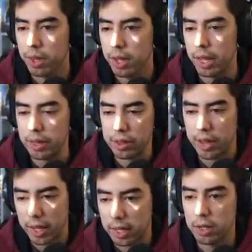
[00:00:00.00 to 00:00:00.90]
His
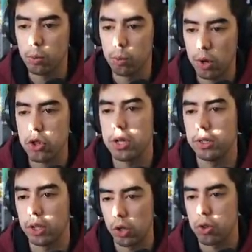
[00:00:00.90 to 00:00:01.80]
second
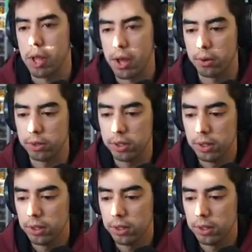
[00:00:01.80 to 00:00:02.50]
rushing touchdown